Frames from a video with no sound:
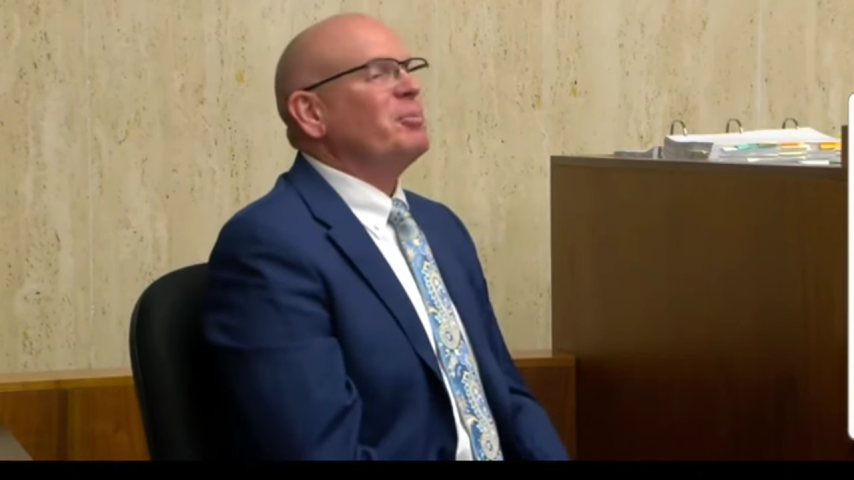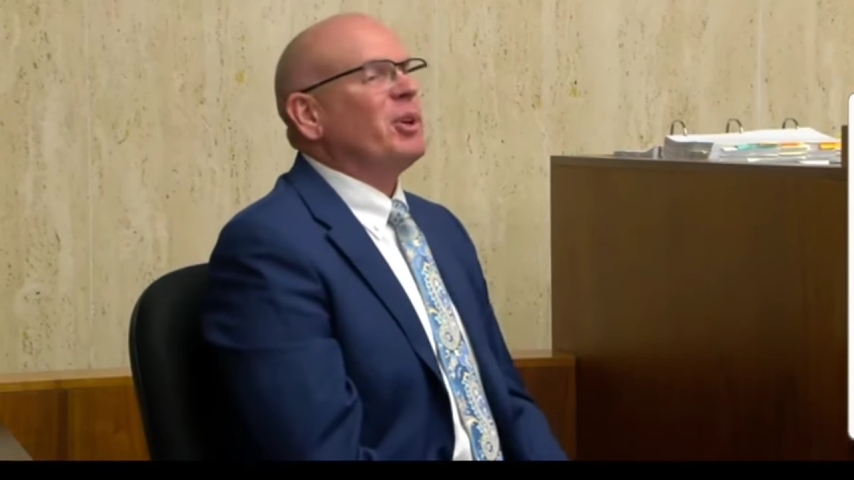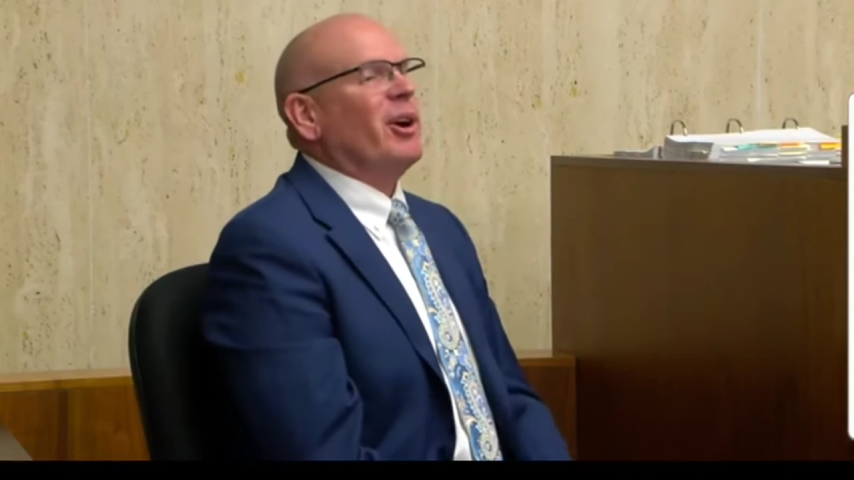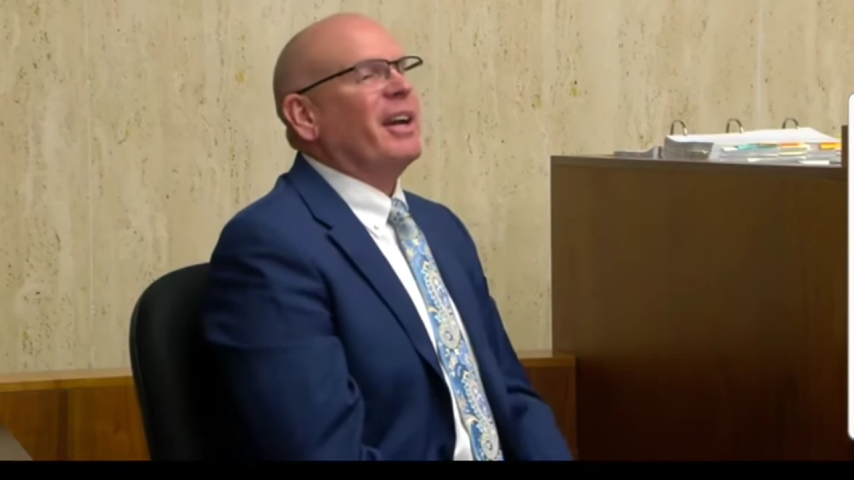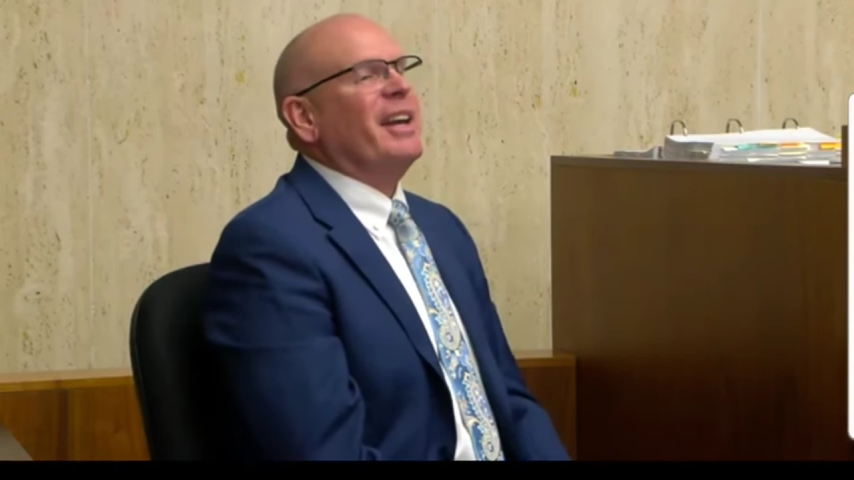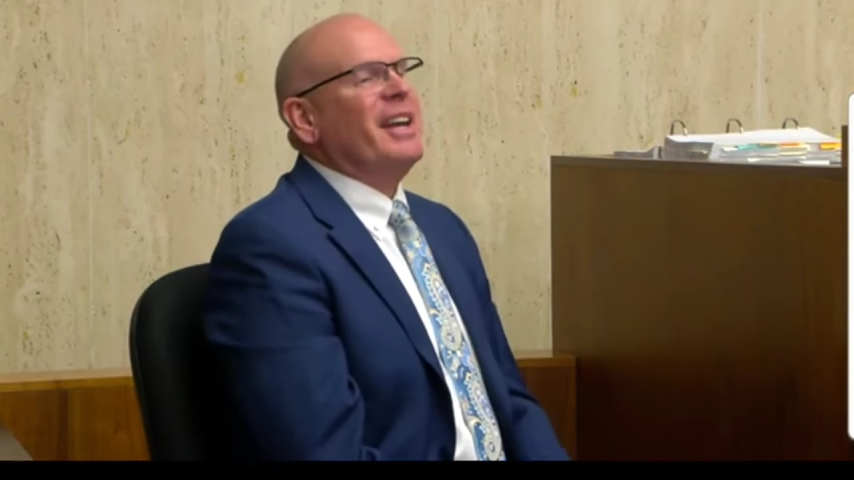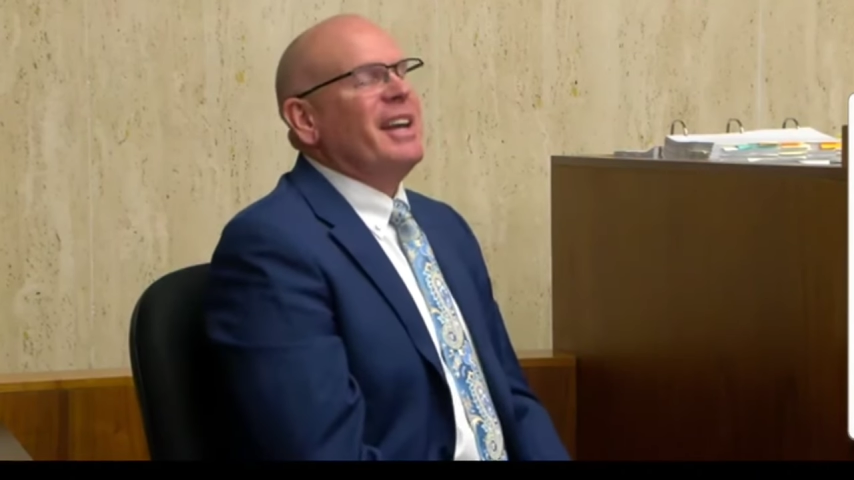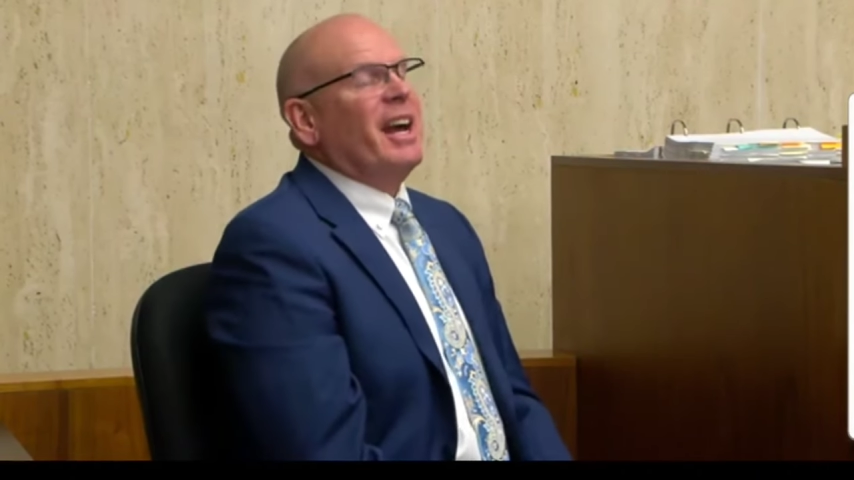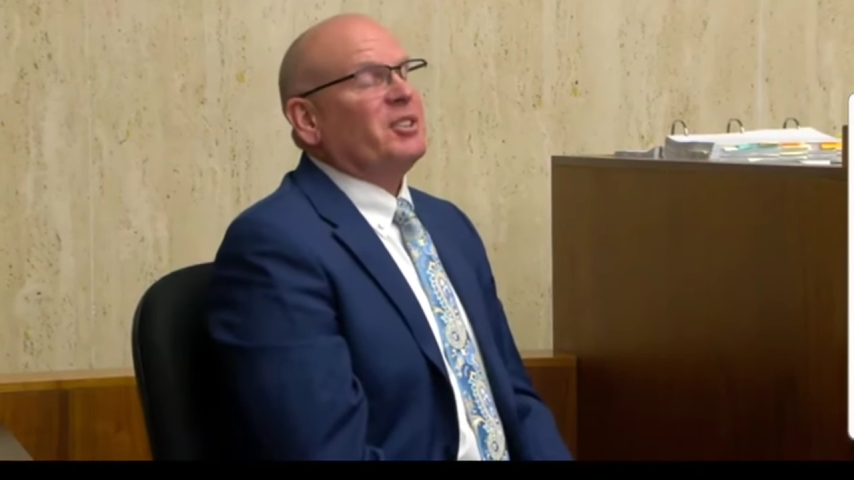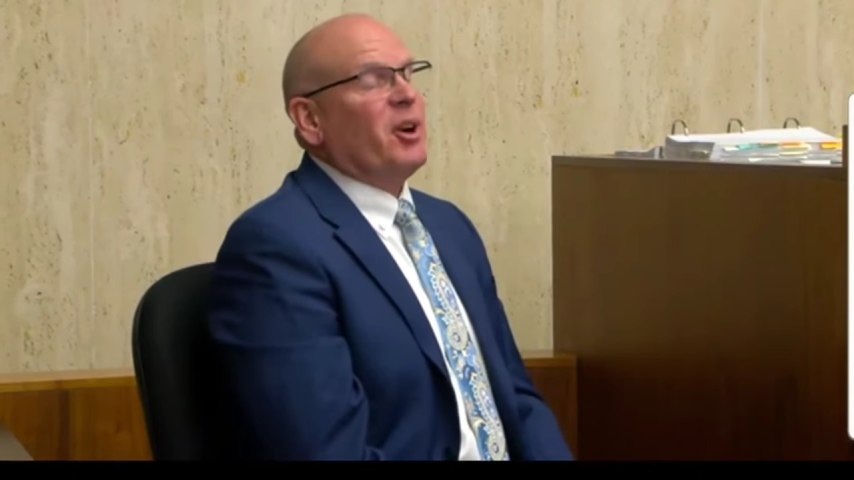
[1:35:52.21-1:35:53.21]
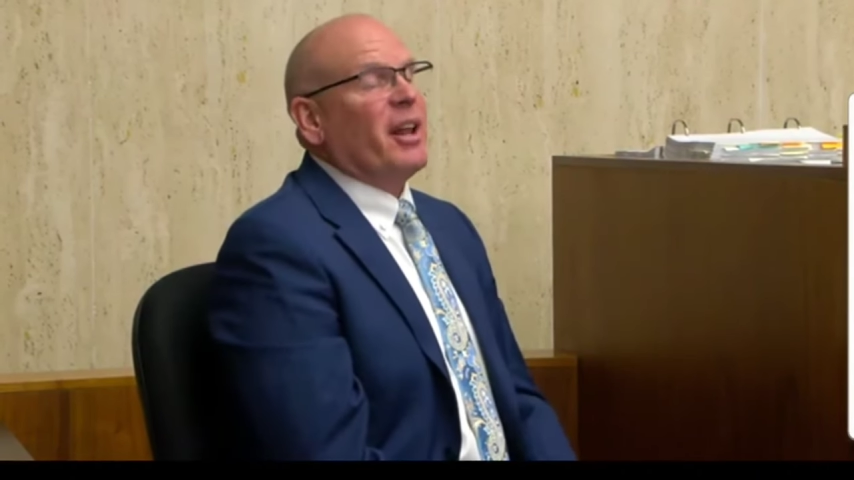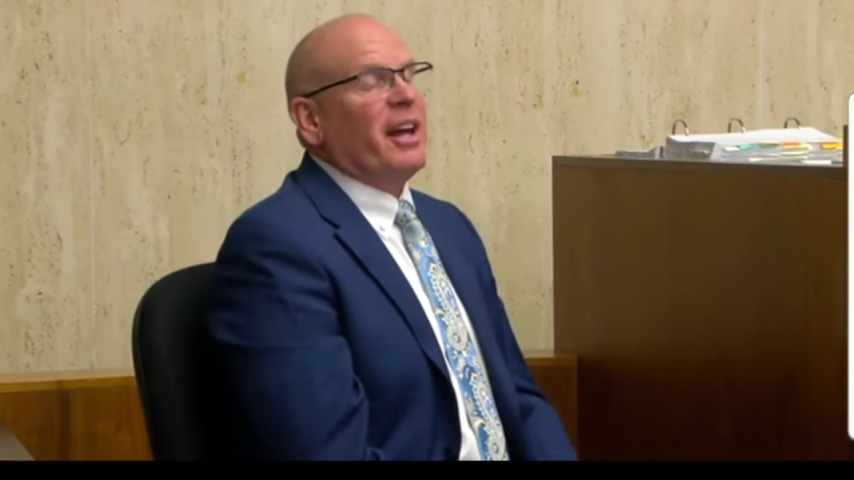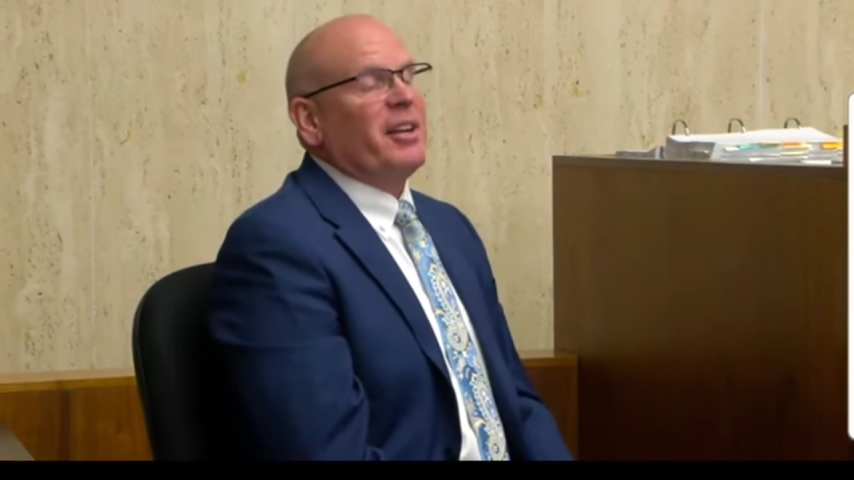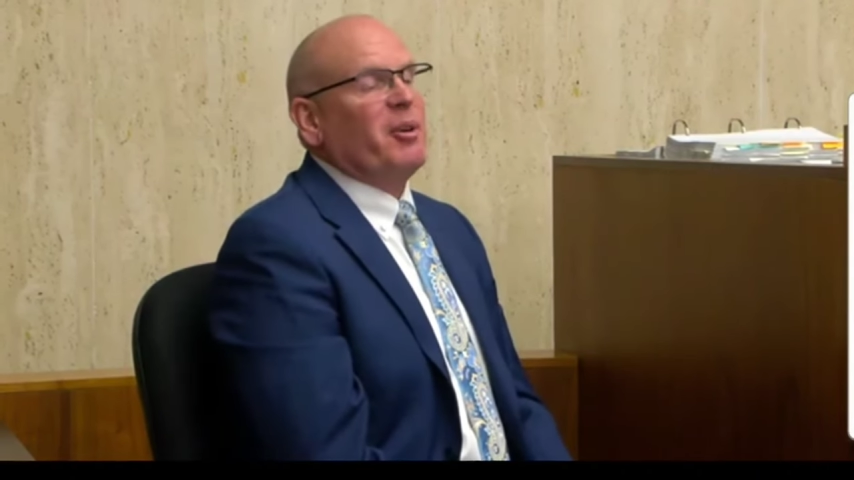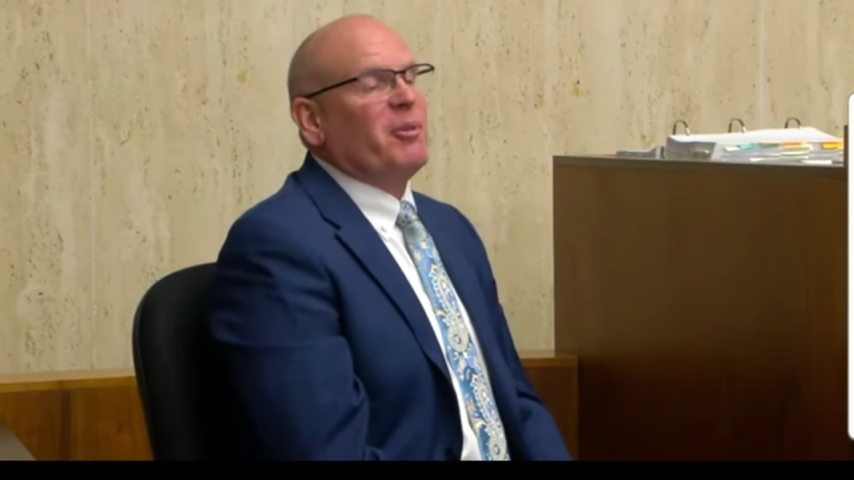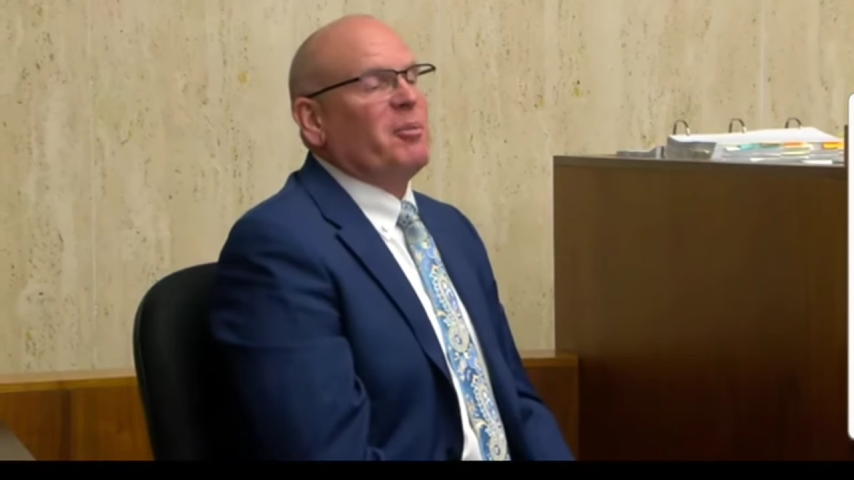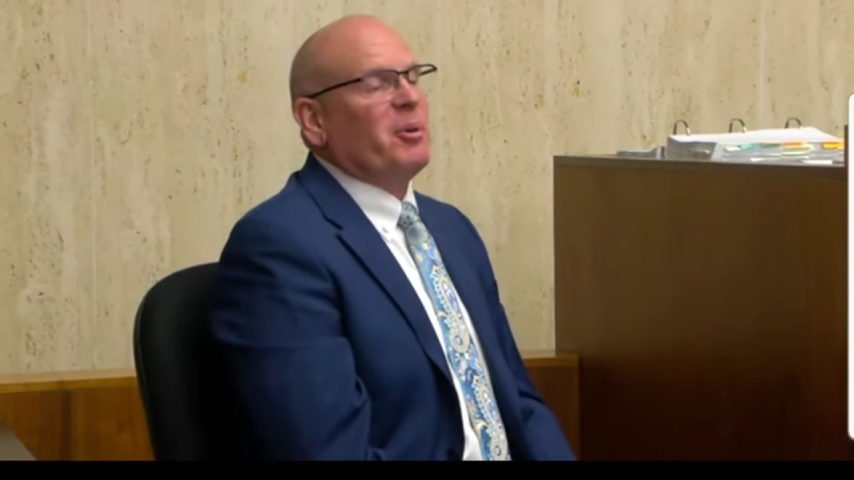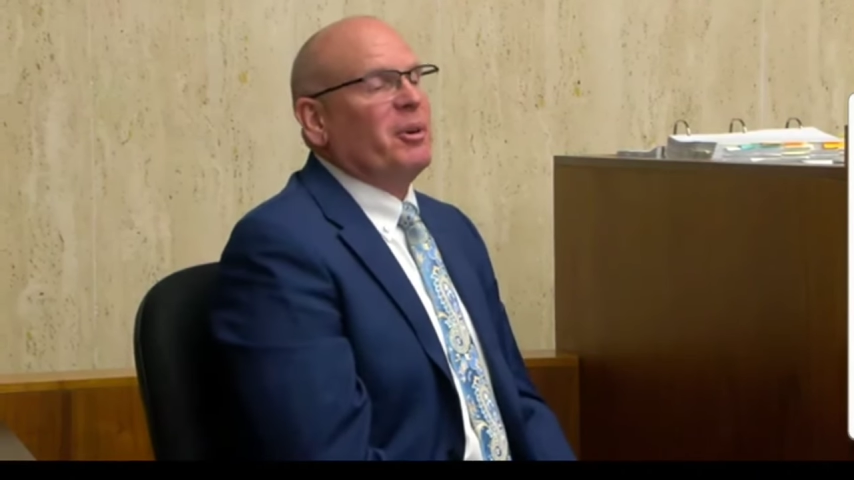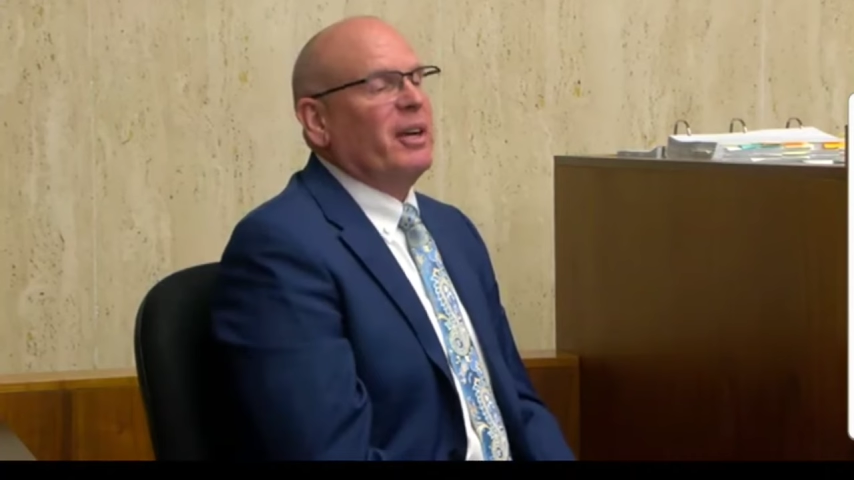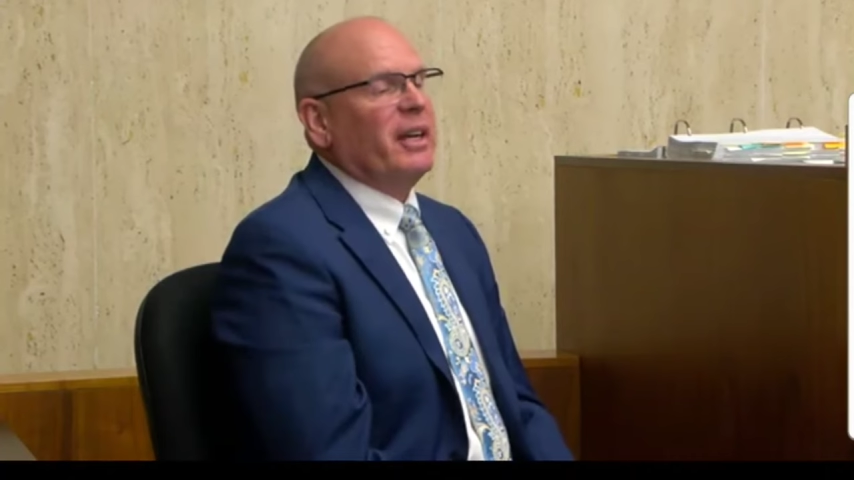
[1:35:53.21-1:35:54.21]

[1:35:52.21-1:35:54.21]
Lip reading: sorry. I started out in November